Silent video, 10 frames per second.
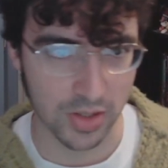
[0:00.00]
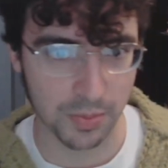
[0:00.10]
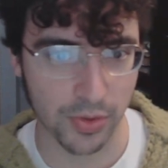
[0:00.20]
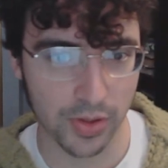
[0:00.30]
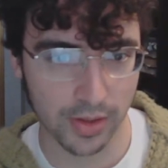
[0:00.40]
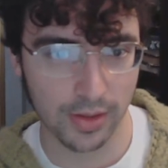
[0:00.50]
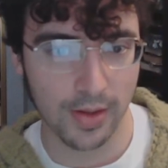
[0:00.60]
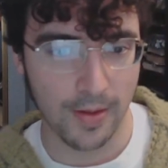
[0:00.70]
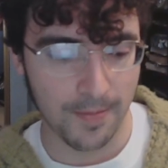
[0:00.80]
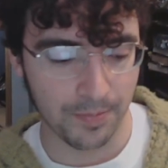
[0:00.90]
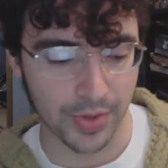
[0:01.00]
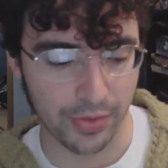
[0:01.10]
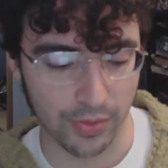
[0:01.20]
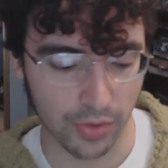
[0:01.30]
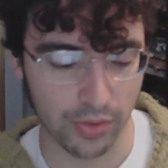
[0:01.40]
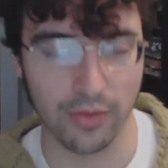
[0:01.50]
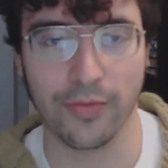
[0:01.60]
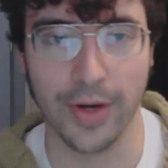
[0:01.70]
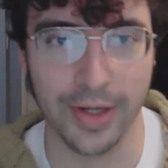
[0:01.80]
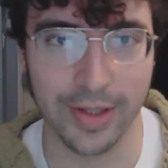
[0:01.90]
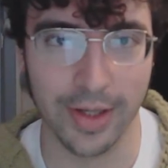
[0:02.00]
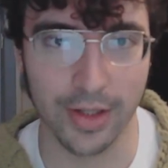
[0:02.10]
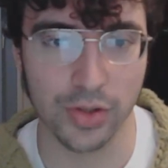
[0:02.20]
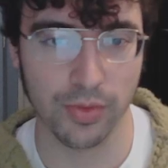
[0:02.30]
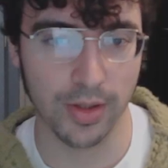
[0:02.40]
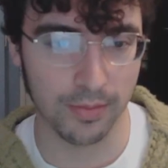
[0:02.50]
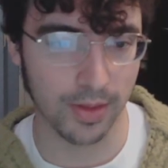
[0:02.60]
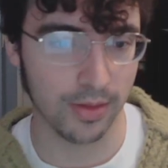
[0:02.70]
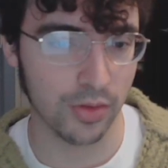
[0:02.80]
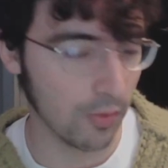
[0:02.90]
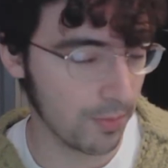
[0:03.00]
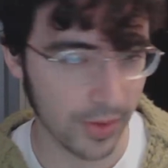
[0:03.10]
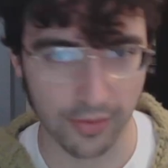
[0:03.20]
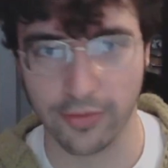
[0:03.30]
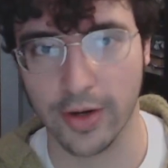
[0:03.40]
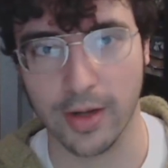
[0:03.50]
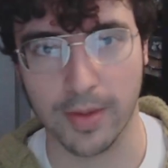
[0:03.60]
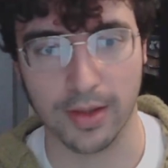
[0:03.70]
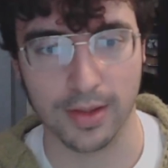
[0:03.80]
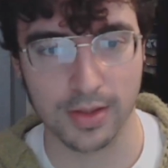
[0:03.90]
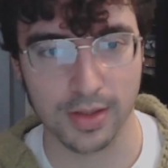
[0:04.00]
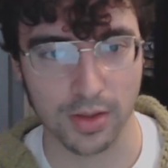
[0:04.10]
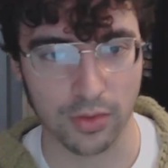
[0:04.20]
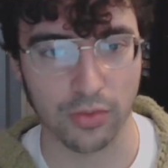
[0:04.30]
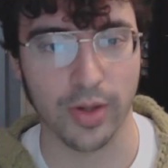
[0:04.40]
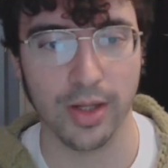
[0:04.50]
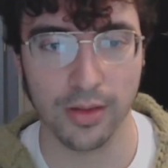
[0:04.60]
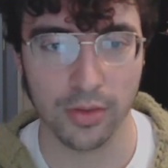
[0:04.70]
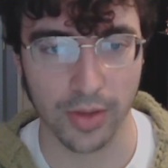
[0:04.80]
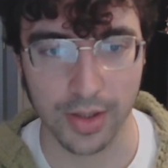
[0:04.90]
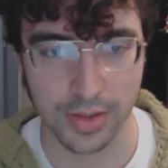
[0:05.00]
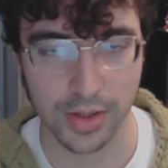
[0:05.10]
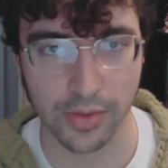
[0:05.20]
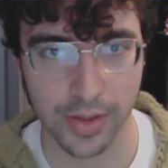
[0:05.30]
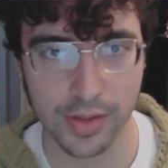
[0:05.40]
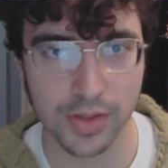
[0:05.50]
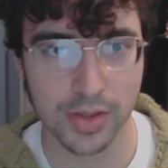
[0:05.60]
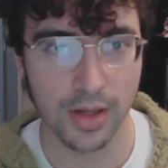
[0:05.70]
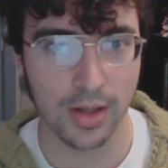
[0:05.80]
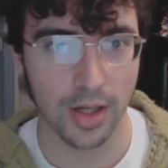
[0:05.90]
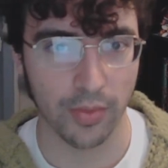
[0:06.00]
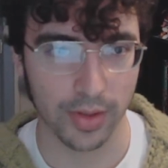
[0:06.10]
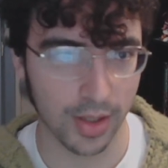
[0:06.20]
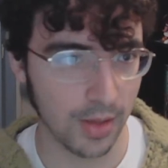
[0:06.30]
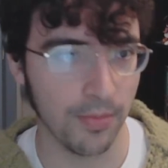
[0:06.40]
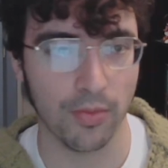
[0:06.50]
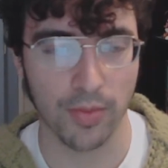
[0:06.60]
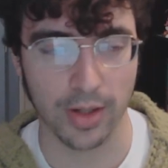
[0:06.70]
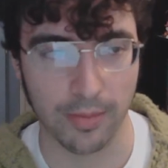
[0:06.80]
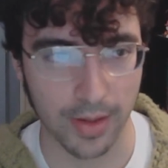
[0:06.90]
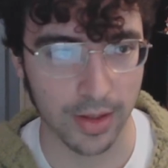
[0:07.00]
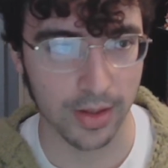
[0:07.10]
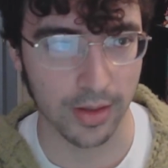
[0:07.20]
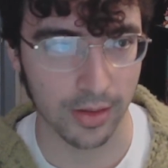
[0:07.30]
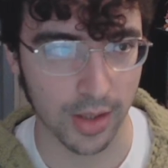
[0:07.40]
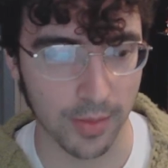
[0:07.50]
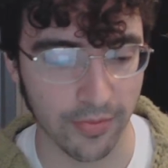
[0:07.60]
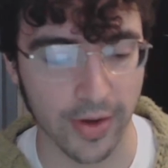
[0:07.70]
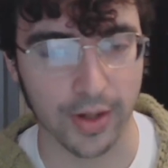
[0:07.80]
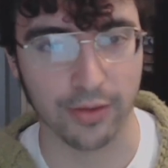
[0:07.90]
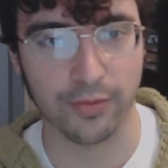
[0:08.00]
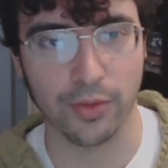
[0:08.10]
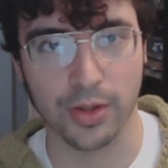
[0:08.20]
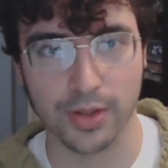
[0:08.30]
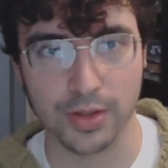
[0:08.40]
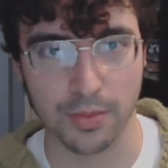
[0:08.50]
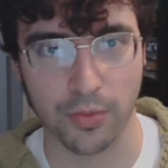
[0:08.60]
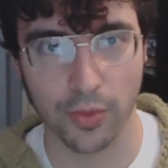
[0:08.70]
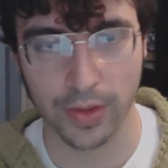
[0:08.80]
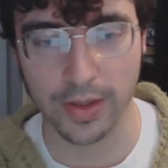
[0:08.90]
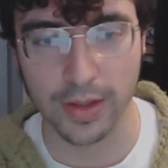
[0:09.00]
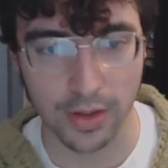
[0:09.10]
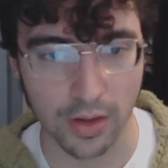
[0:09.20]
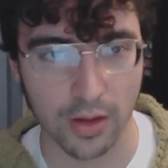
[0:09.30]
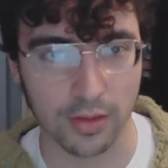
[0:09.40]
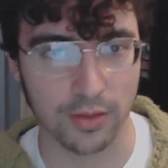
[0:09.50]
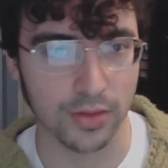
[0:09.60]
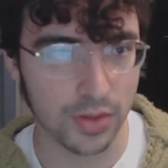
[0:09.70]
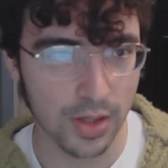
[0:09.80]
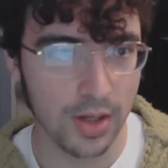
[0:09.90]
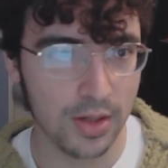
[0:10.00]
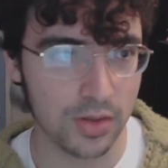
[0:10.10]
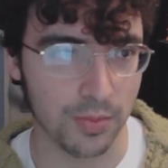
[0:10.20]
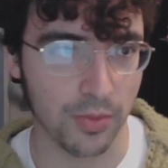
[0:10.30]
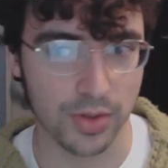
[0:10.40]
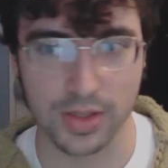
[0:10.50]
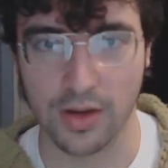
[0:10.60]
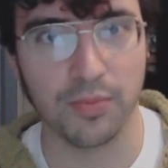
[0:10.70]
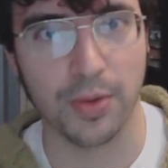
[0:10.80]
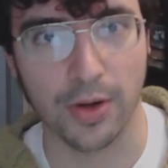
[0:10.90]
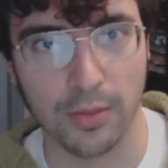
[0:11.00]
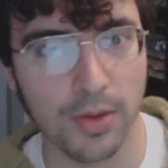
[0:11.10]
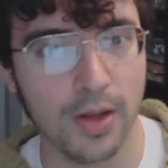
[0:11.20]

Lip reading: book, but you're a little afraid to get into it, don't be afraid, man. This is a great, great series. I will keep recommending it and keep fighting for it. Support indie authors, support self-pub.